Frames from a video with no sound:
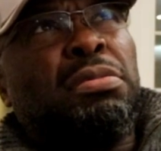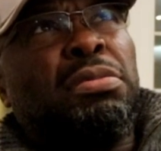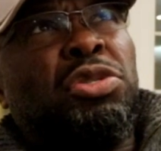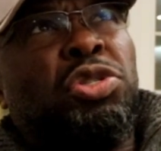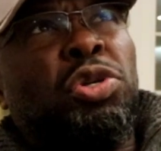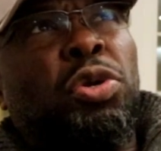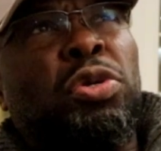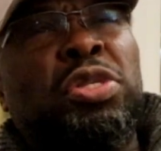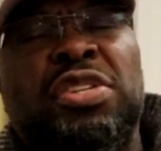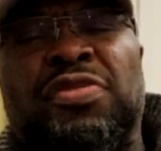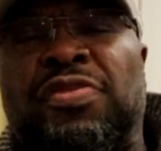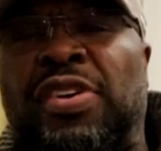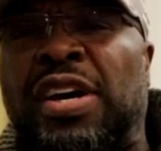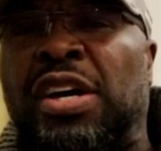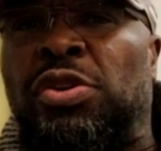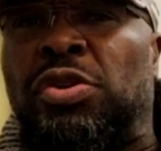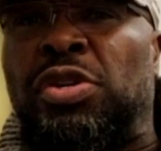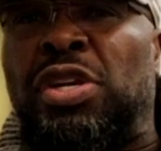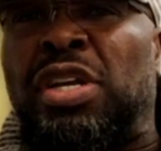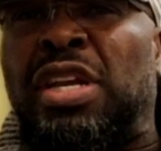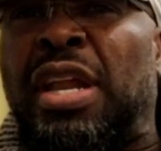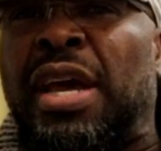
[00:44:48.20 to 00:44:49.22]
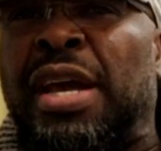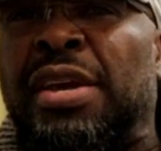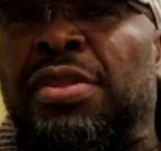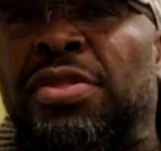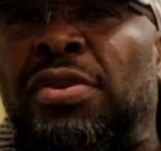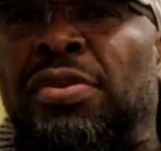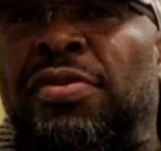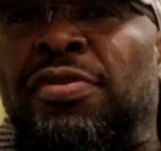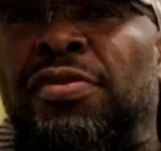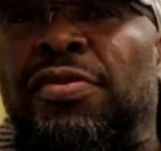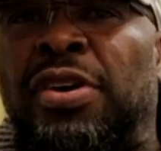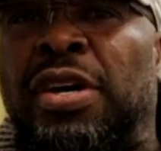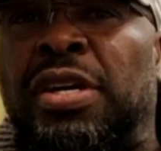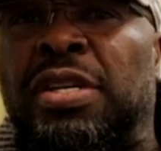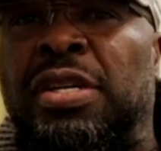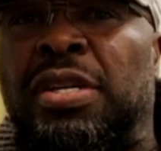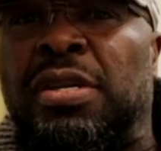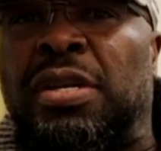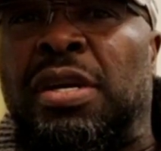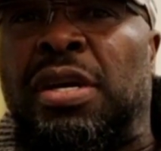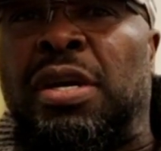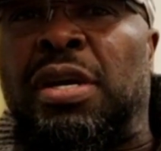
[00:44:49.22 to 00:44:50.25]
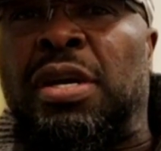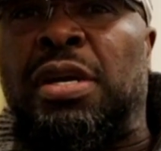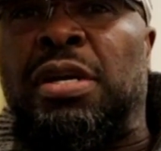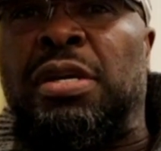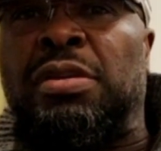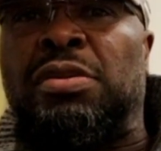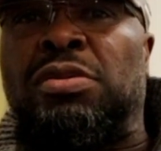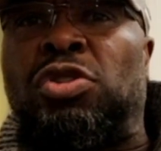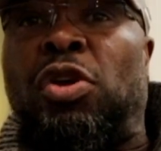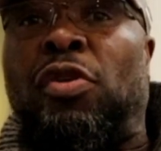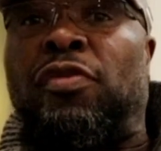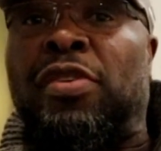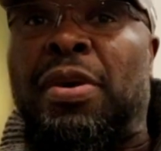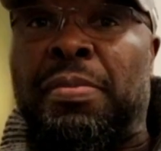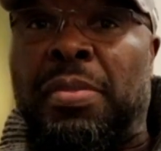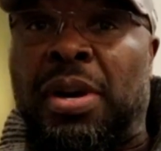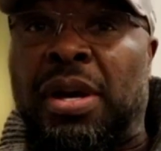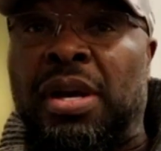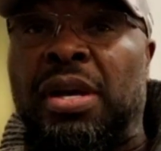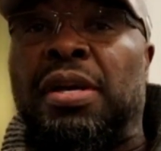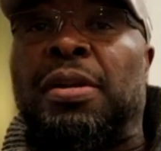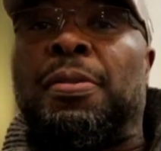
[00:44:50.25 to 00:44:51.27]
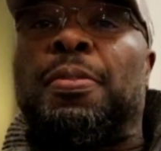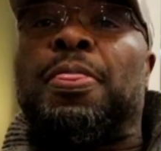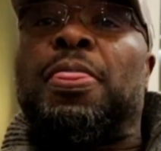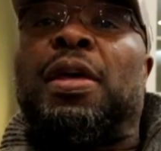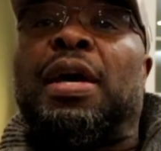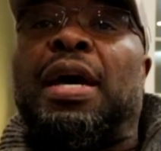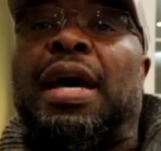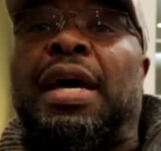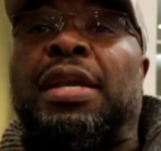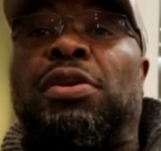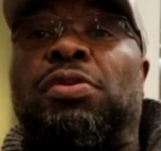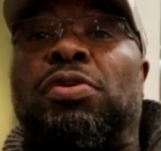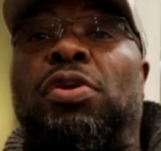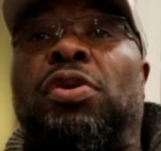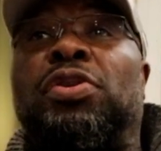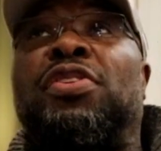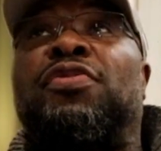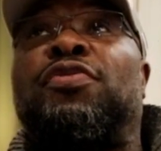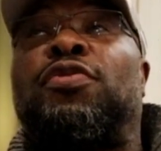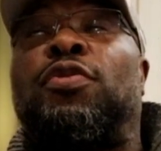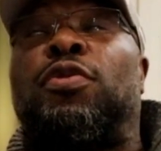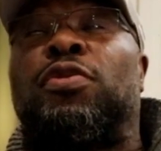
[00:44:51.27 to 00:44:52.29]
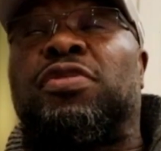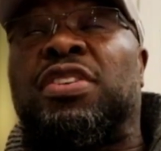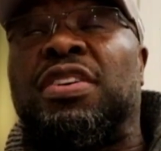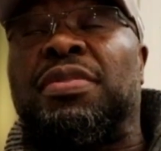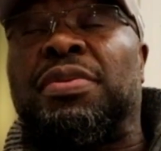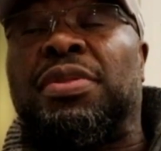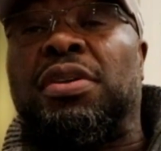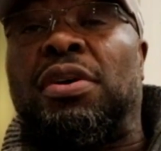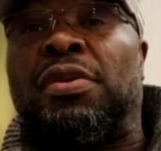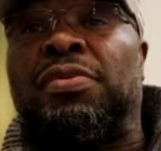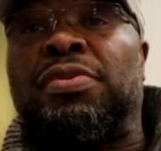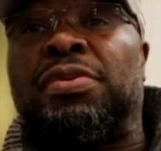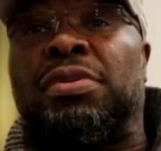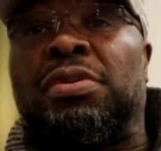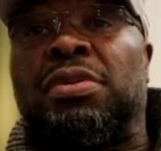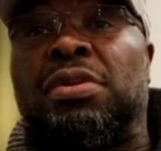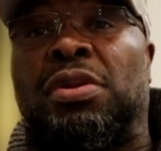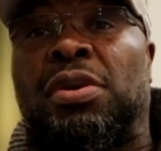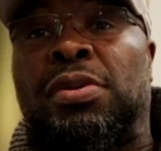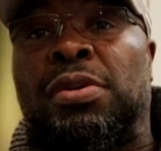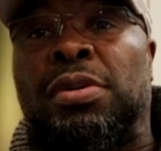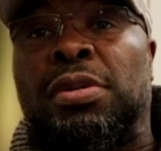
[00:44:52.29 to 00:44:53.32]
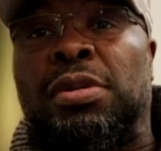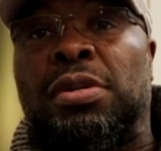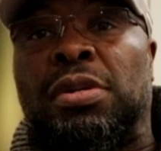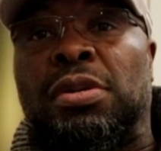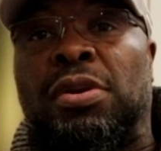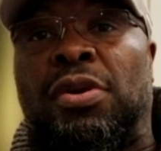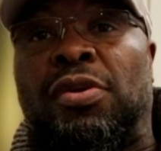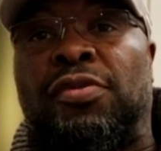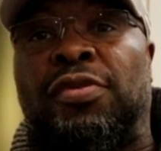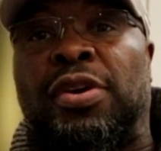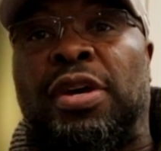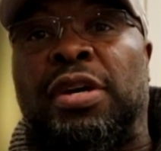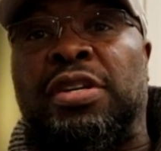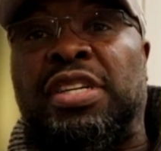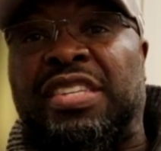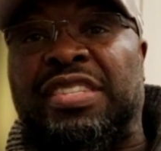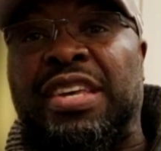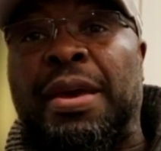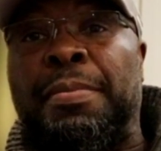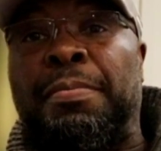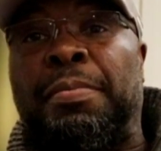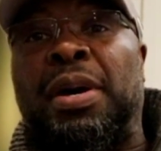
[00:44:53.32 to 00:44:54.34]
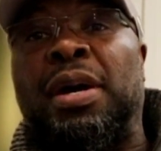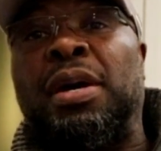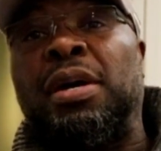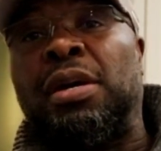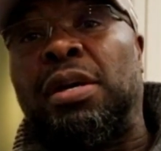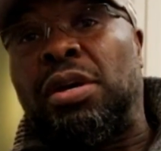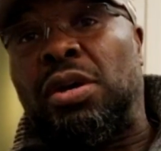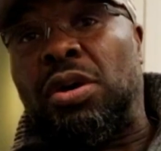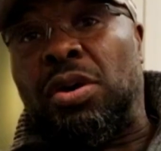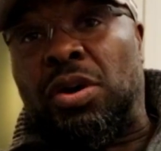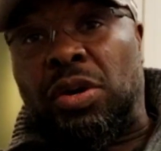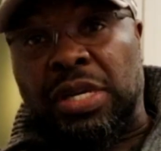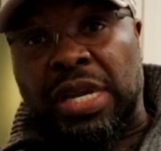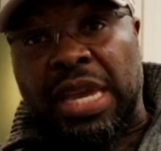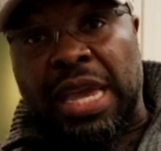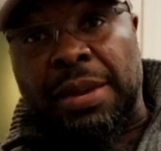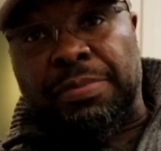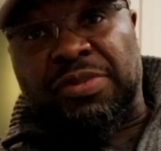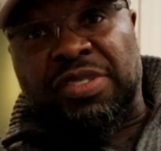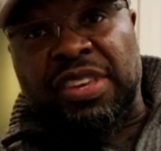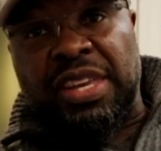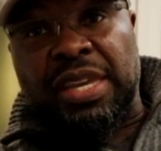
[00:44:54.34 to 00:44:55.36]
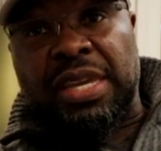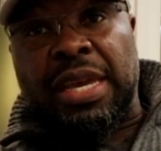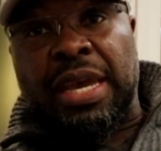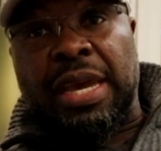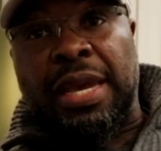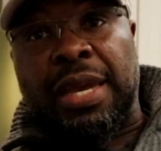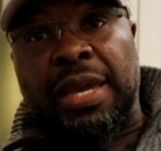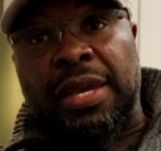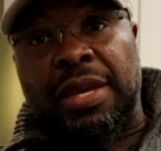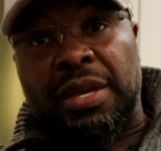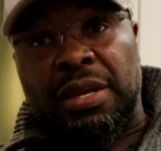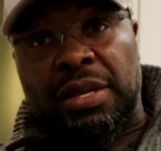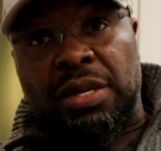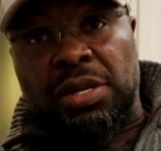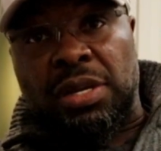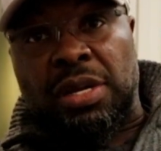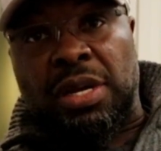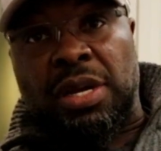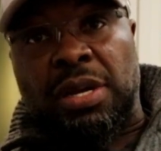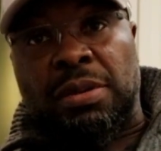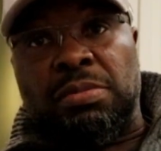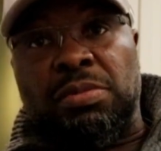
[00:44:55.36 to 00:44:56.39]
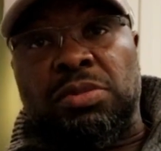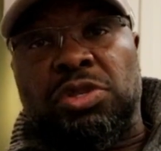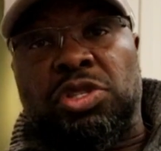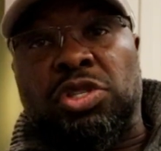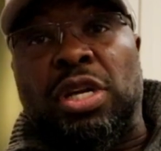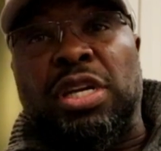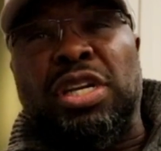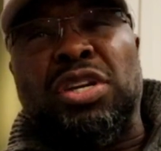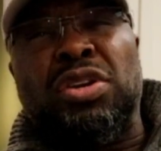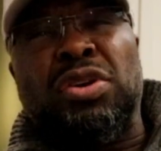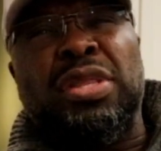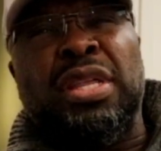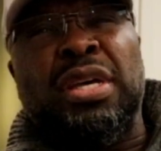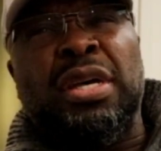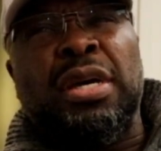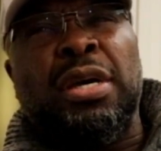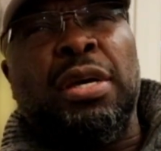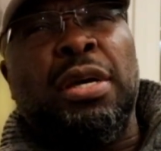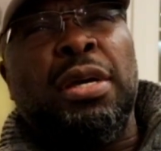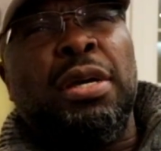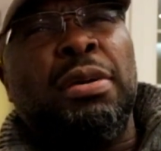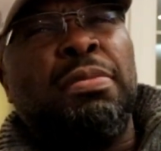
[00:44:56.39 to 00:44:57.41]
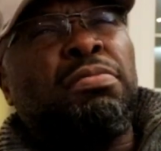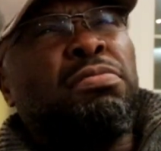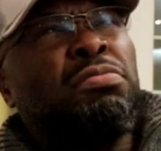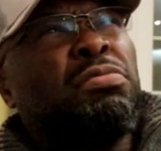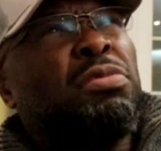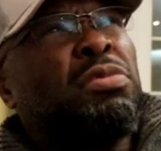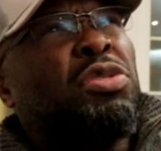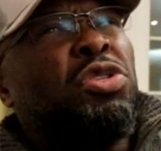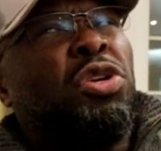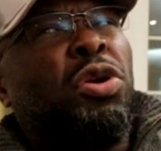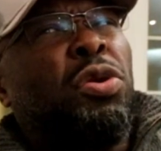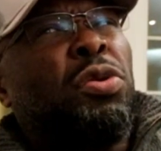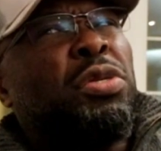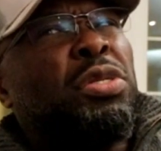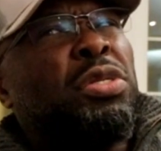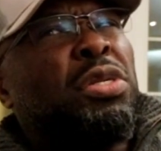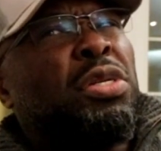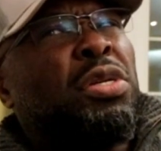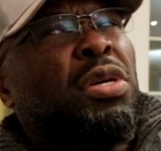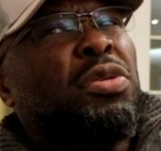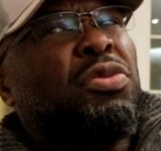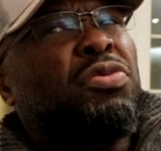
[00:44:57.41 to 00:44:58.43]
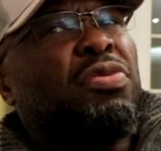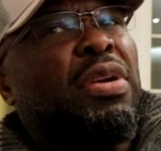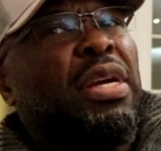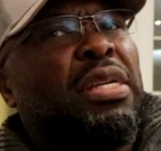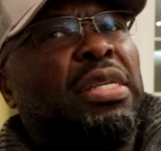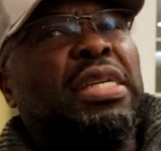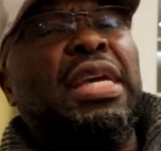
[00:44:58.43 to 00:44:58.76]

George is fighting on the 9th of November, and on the 14th of December on the MTK, the Golden Contract.